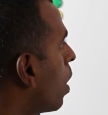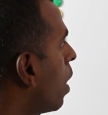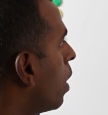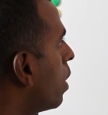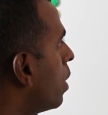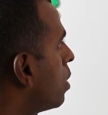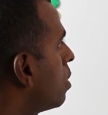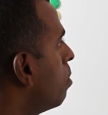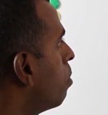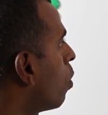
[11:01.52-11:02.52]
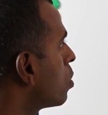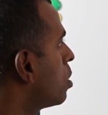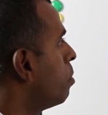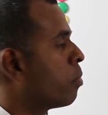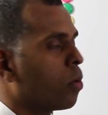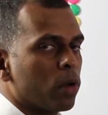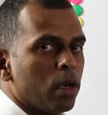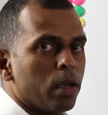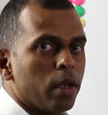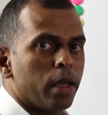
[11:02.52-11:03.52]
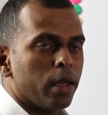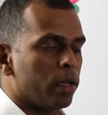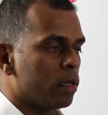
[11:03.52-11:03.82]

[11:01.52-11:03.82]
and it, most importantly,